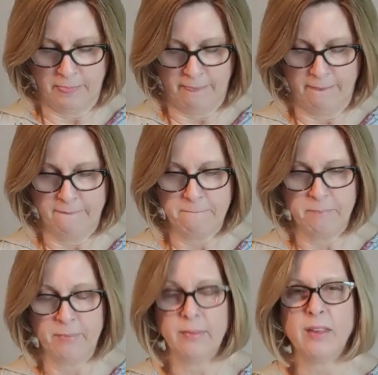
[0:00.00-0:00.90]
I'm sure
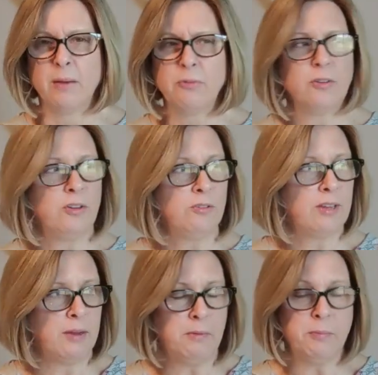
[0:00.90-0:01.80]
you came up with a lot
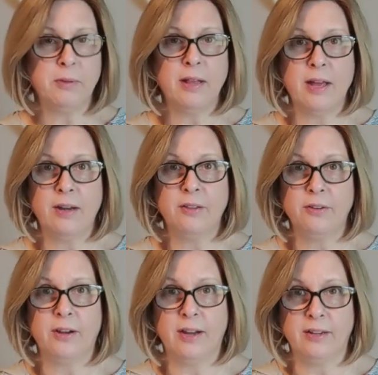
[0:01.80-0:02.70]
of other
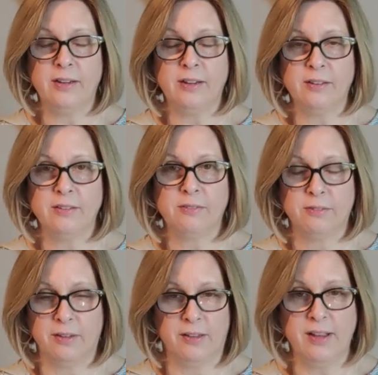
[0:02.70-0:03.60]
ideas, and that's
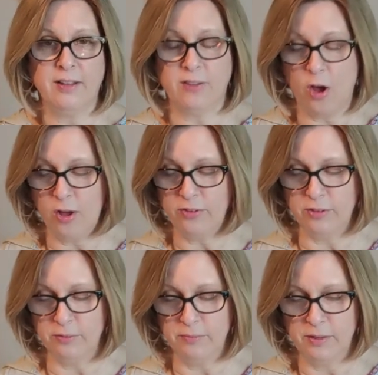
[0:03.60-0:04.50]
awesome.
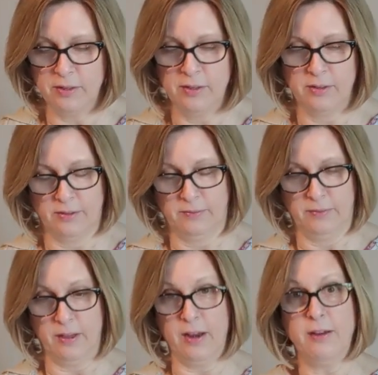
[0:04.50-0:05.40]
And if you
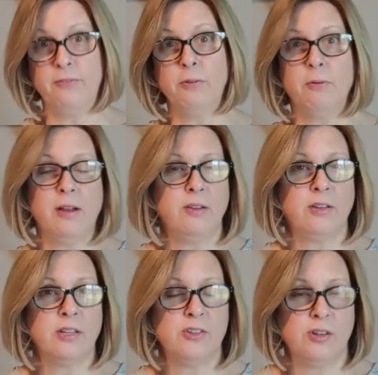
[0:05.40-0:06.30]
want, you can share them with
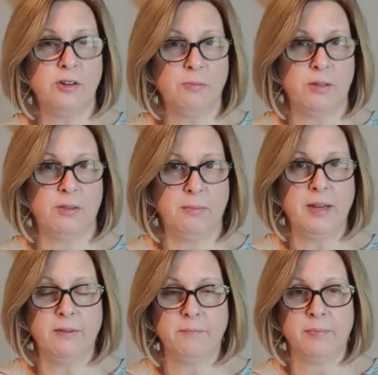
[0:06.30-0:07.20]
me
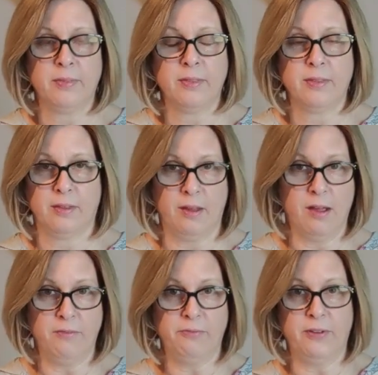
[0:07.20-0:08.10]
on
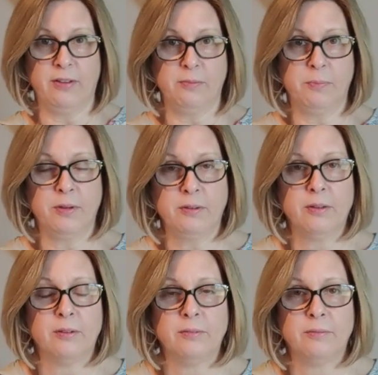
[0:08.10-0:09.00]
Facebook
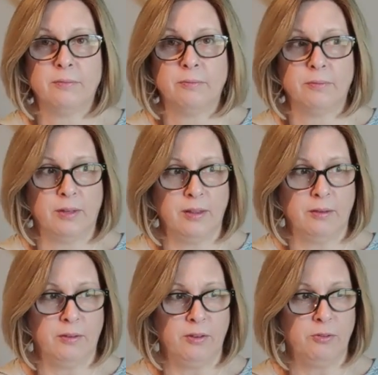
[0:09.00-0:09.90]
in the
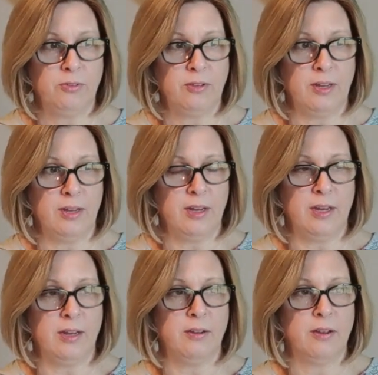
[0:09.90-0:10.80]
UCE
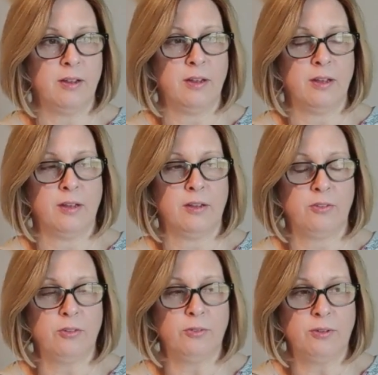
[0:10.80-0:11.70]
Children and
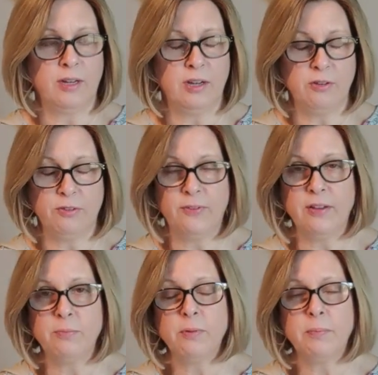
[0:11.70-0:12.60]
Youth Facebook
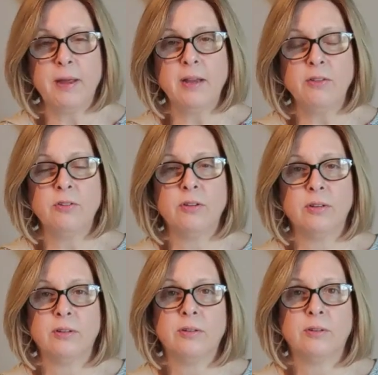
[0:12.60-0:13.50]
page
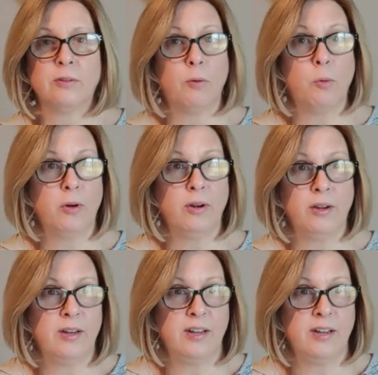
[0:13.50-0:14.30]
or in an email.